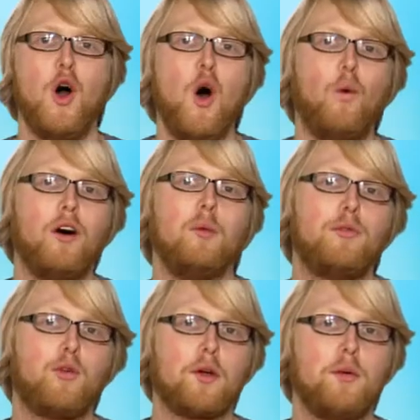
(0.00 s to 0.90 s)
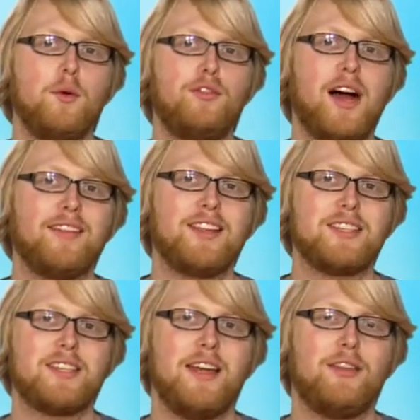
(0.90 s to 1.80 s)
Well, before we move on,
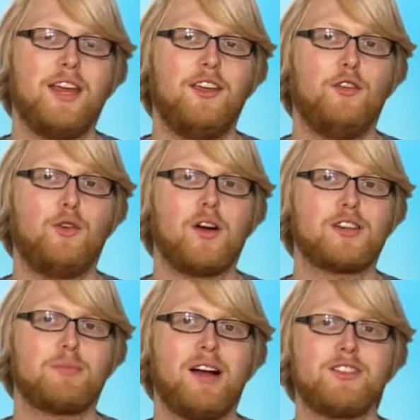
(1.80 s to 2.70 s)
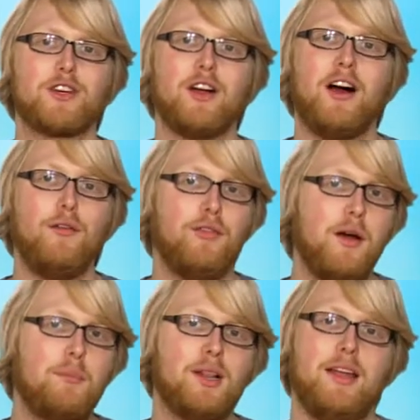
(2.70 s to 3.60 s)
let's say thank you to our sponsor of
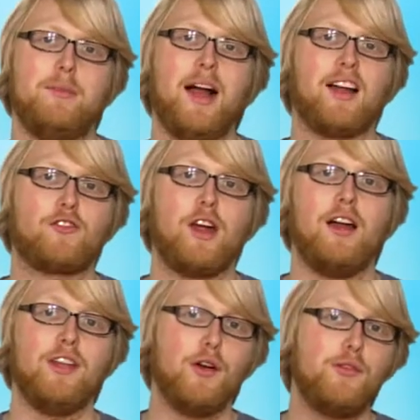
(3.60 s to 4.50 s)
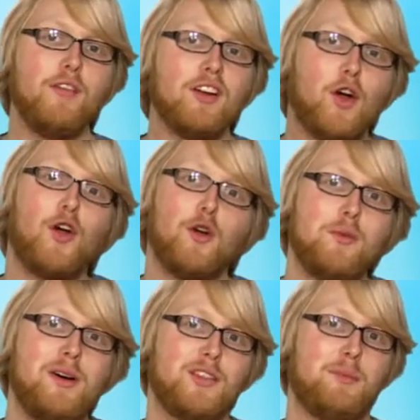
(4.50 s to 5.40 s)
the Playback Drive. Now, if you haven't heard
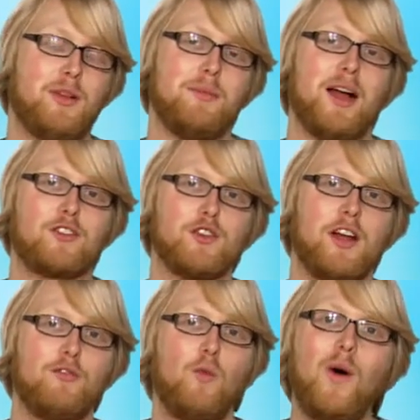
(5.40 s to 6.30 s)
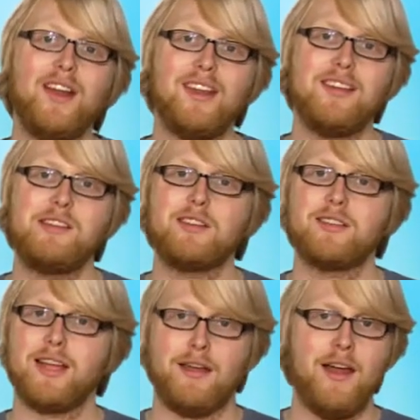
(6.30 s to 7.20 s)
about the Playback Drive, what it
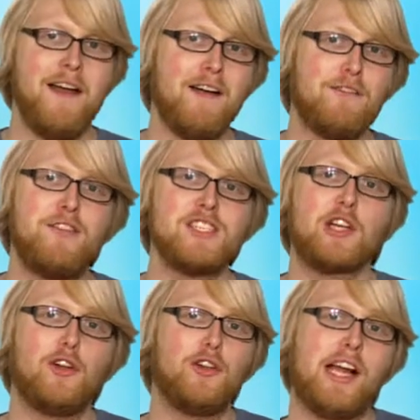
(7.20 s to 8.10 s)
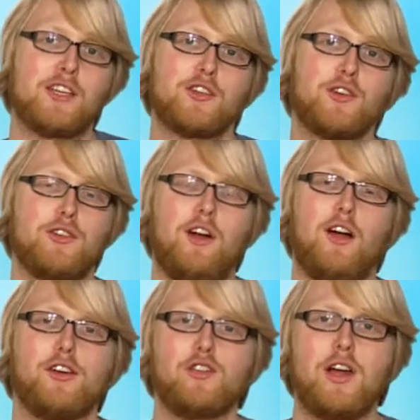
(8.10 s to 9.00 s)
is a physical external
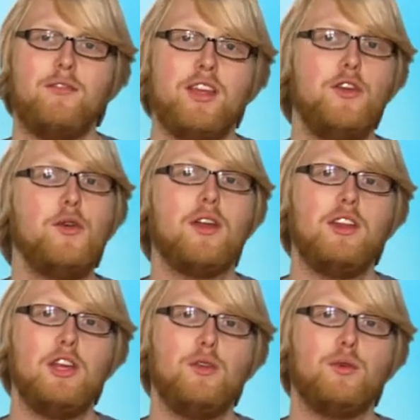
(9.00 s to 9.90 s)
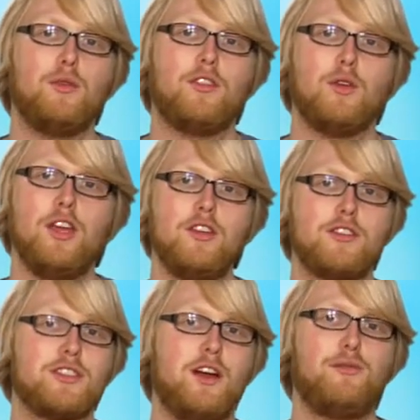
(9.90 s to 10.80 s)
hard drive that you can use to get
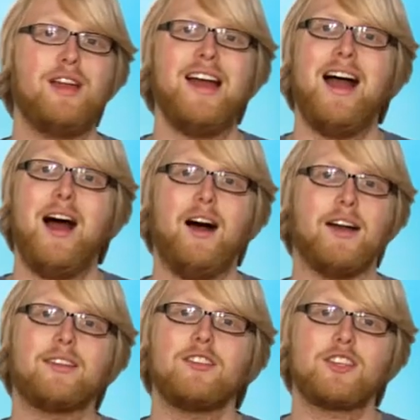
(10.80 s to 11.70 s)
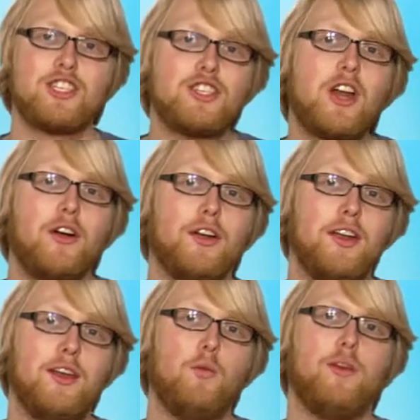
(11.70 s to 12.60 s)
yourself
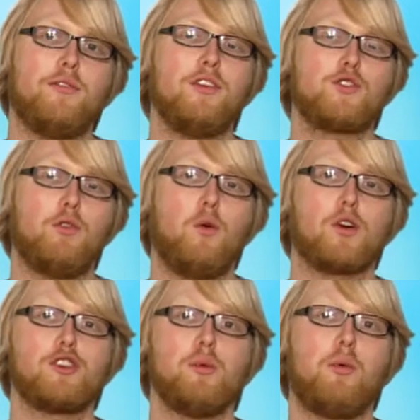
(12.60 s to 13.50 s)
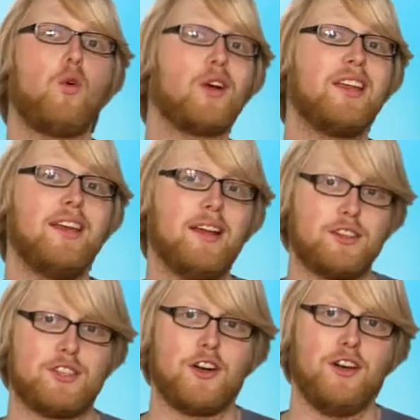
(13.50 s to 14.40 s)
started with visual worship or
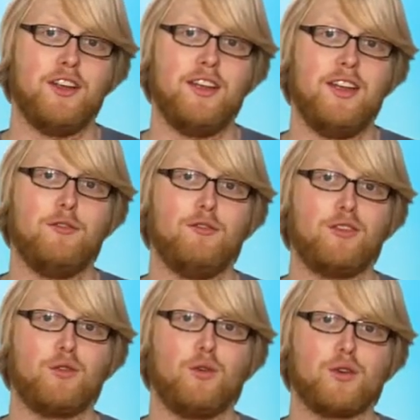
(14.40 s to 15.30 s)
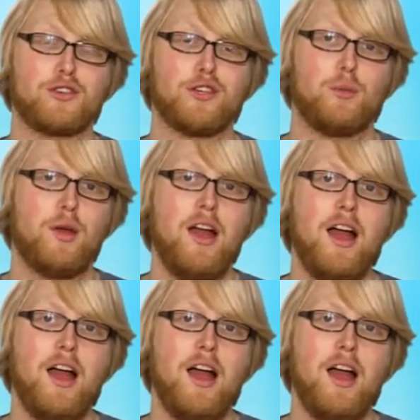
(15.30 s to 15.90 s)
kick-started in visual worship.